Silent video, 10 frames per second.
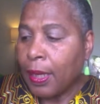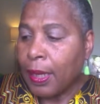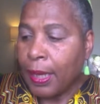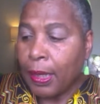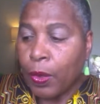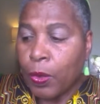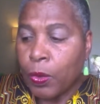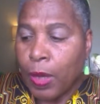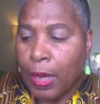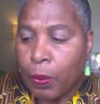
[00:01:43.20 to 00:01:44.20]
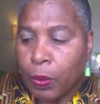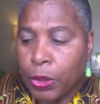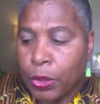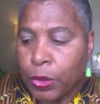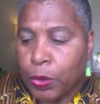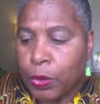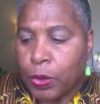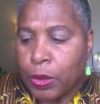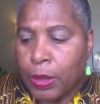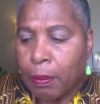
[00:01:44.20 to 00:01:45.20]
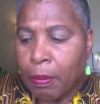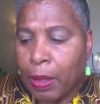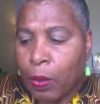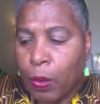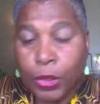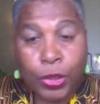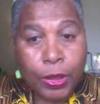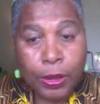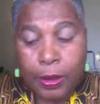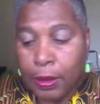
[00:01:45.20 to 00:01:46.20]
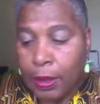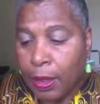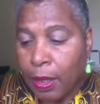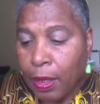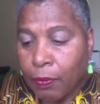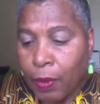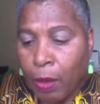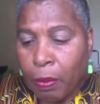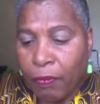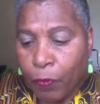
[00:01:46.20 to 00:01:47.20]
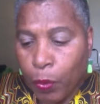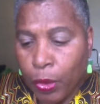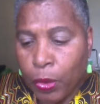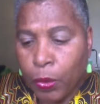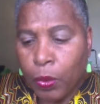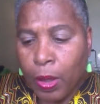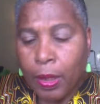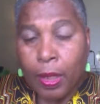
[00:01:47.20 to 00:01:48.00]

Hello, I wish to set my question before you.